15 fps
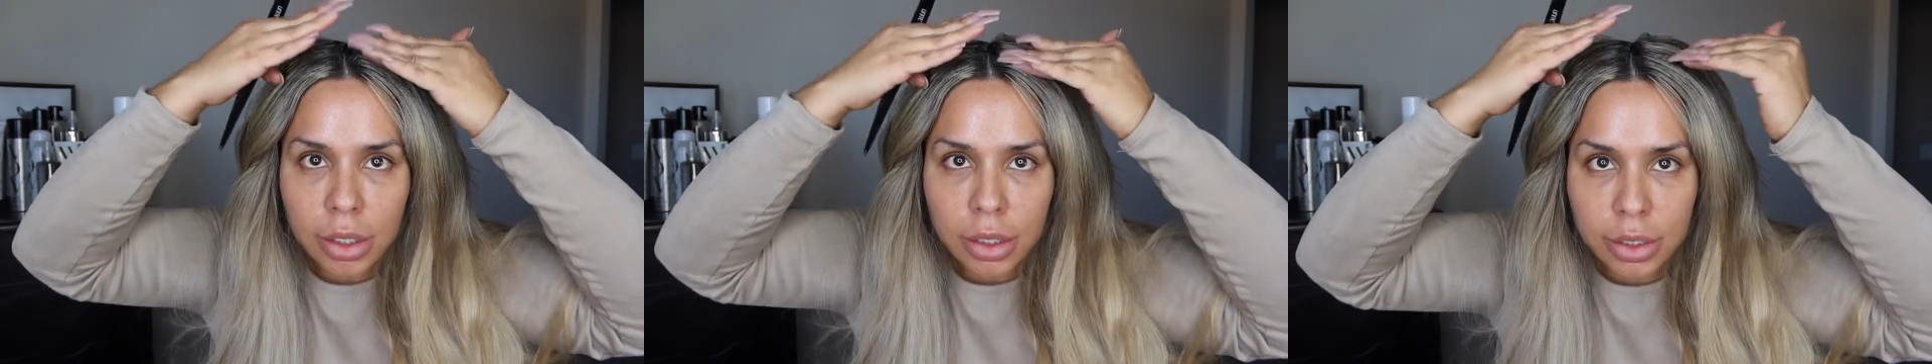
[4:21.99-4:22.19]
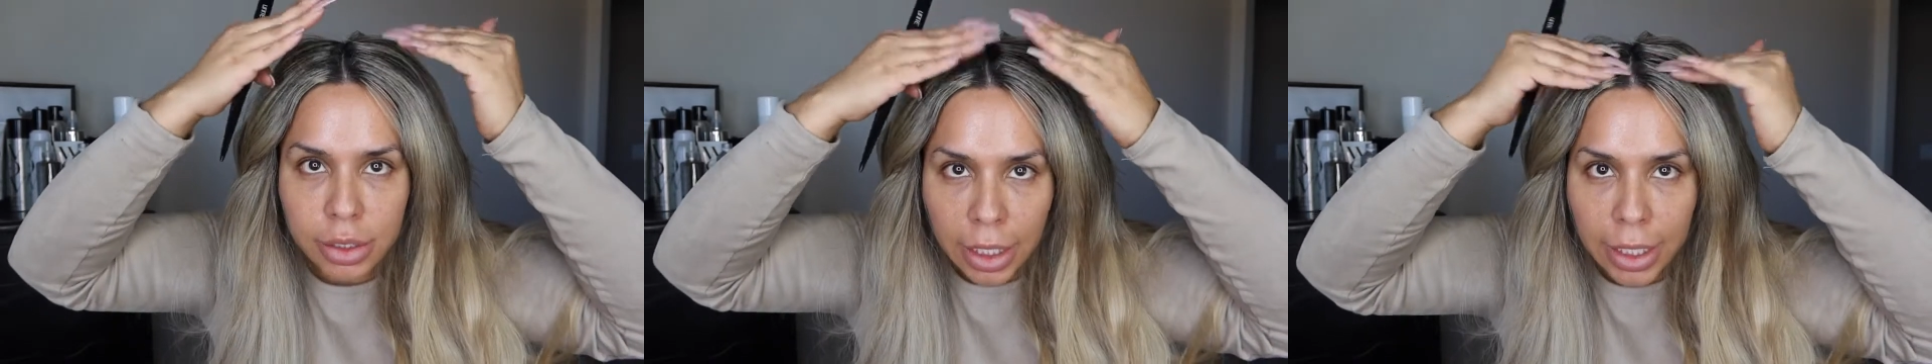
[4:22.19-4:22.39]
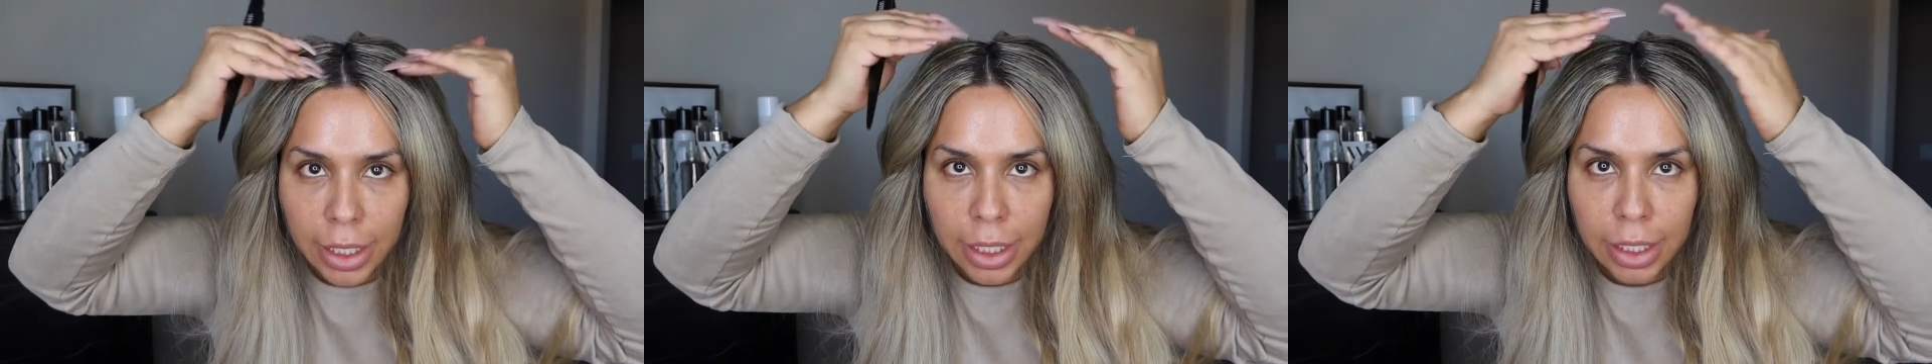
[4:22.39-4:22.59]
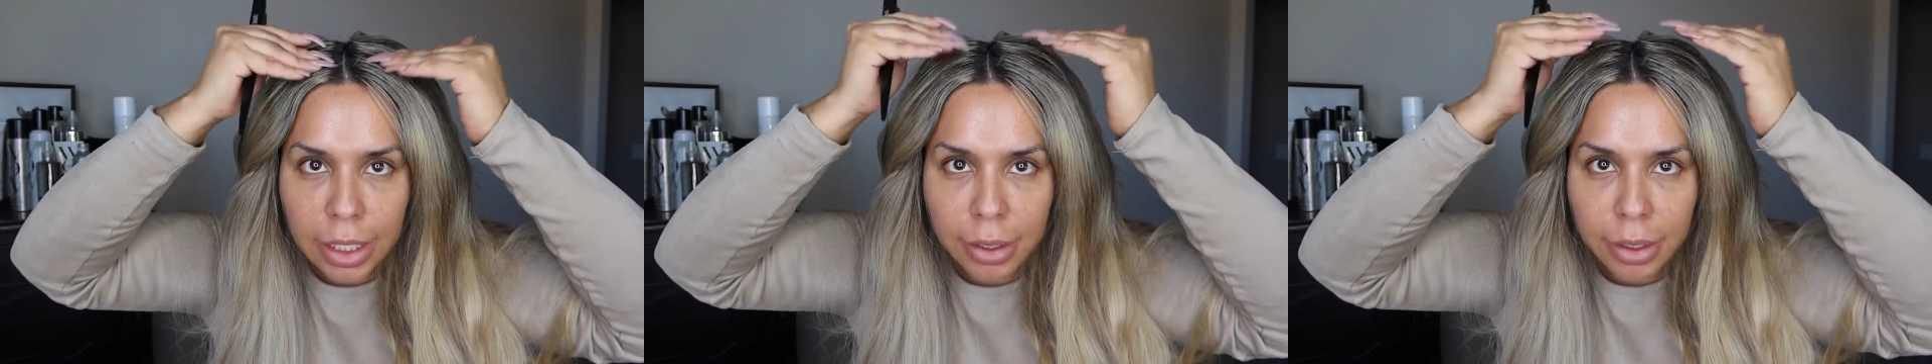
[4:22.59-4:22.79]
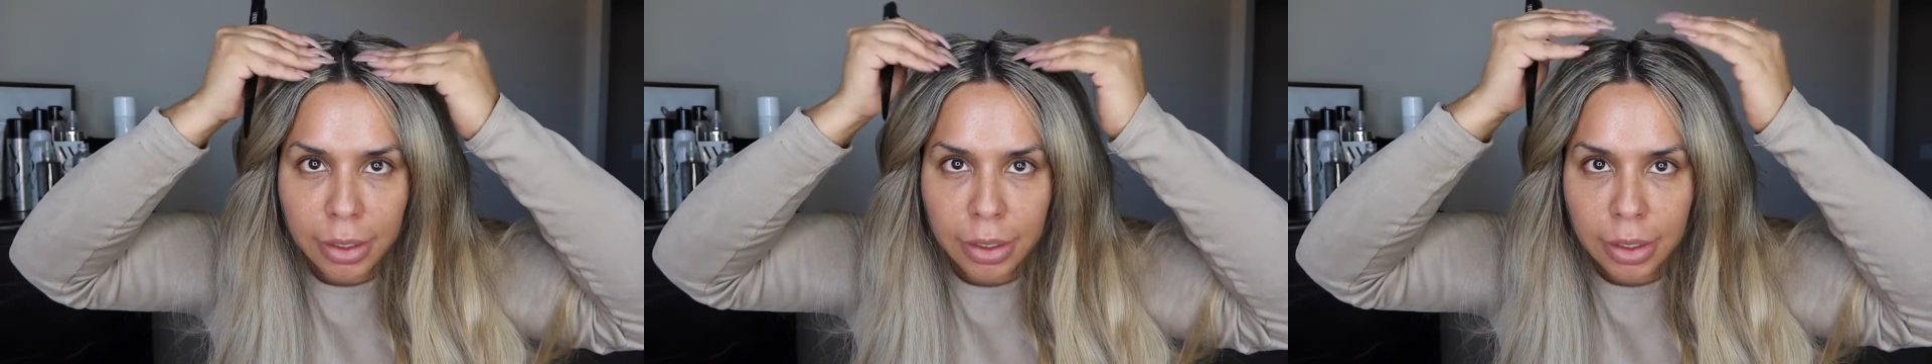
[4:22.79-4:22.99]
Saquen
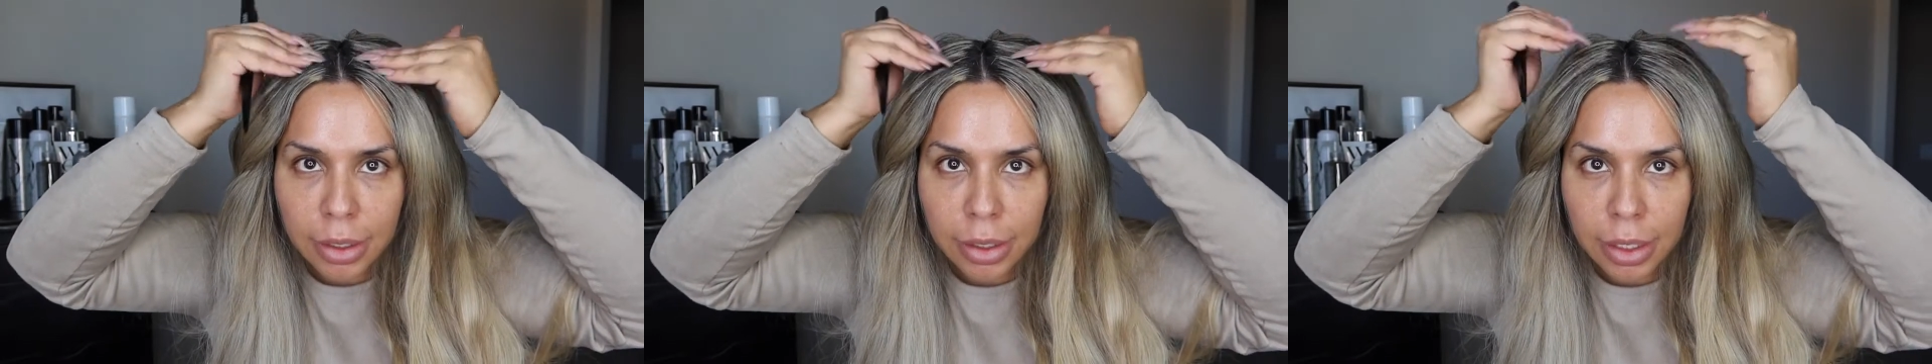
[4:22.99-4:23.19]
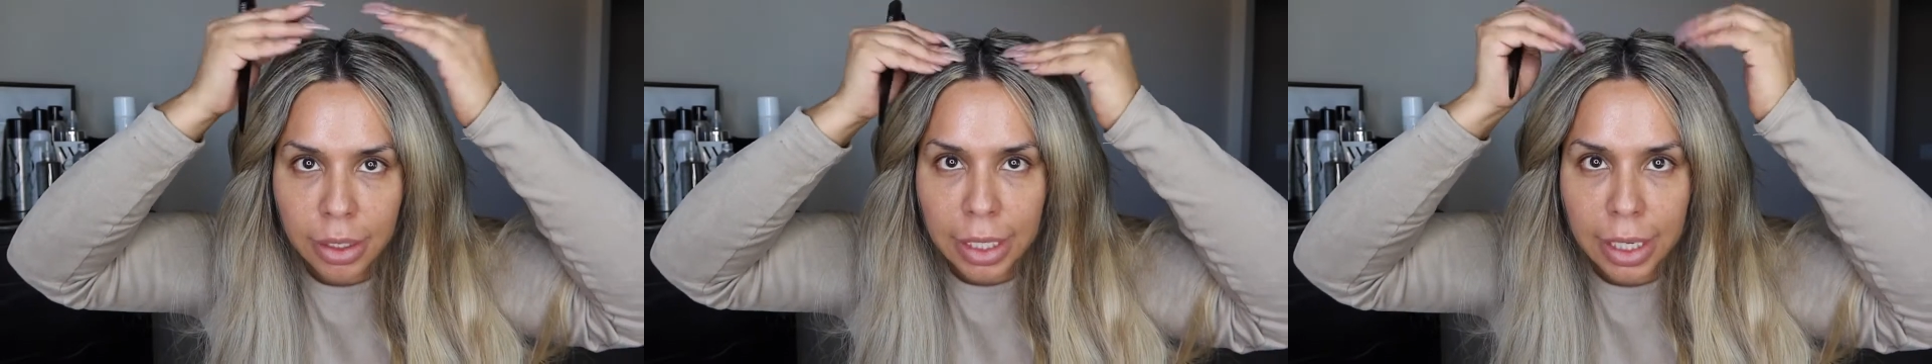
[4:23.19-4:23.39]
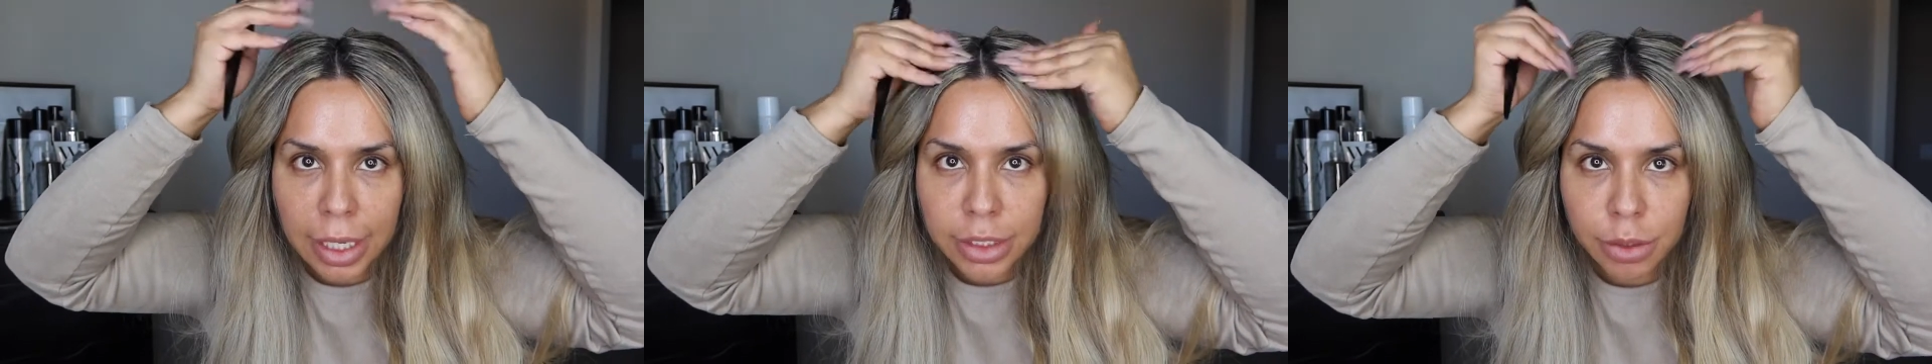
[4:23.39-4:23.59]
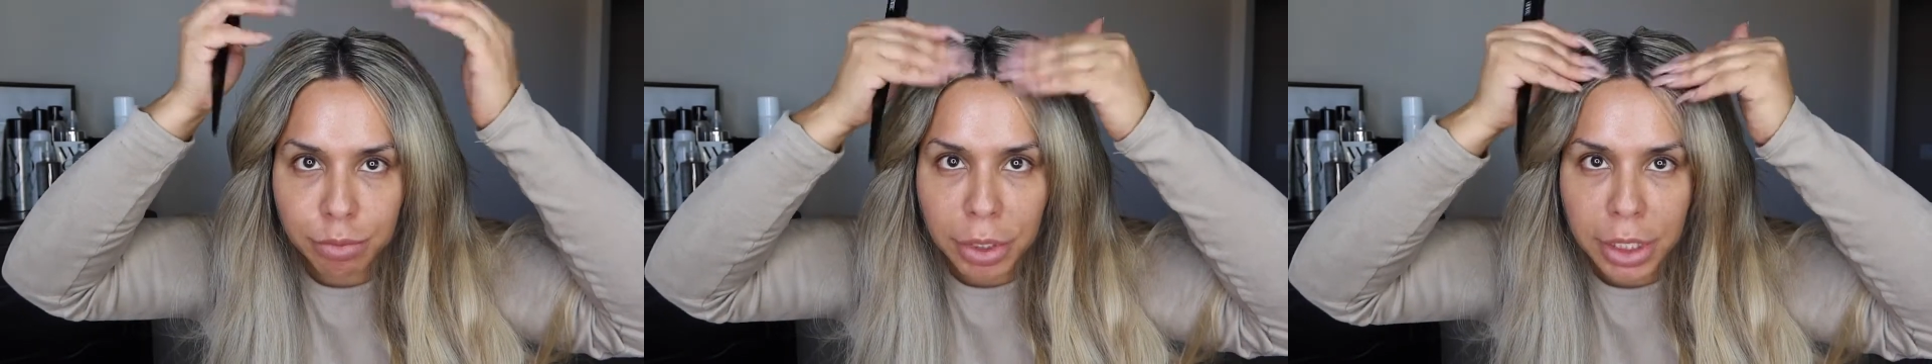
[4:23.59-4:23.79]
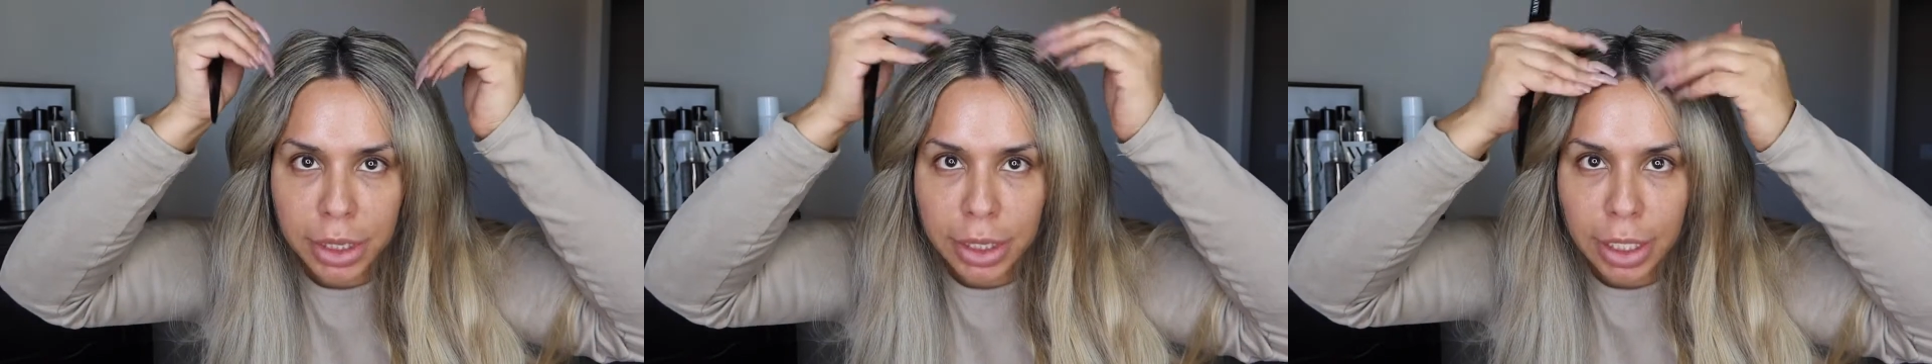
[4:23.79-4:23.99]
la
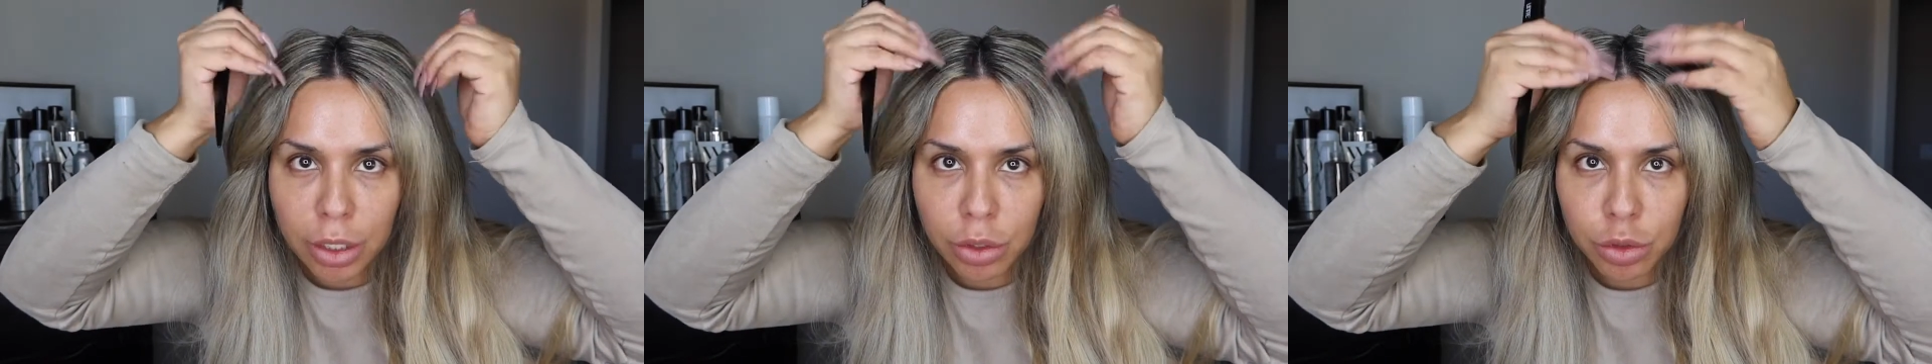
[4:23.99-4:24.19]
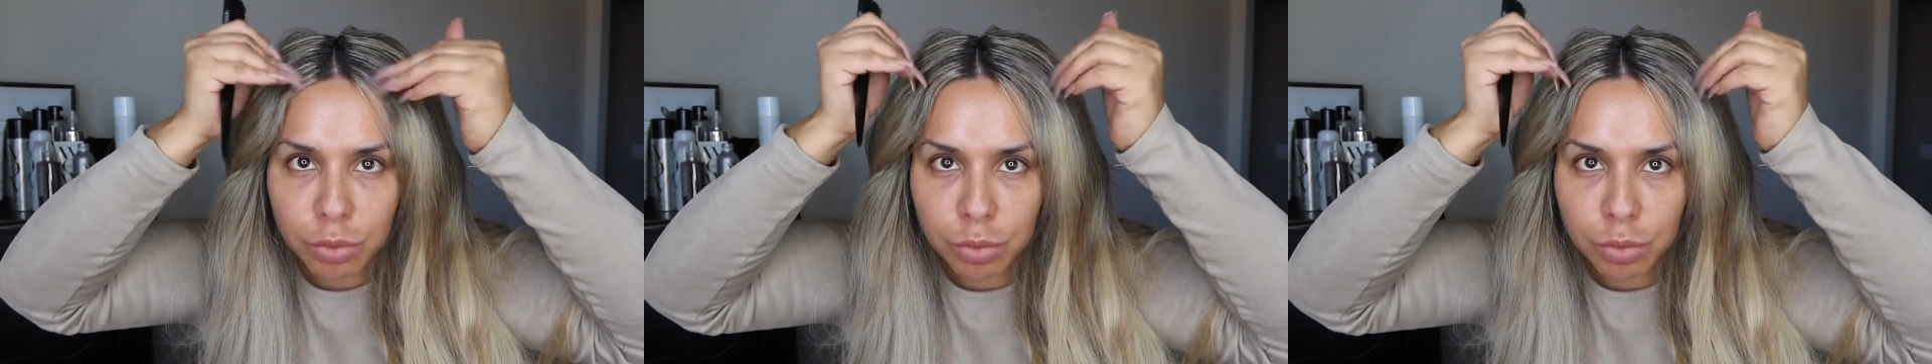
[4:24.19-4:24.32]
caspita y los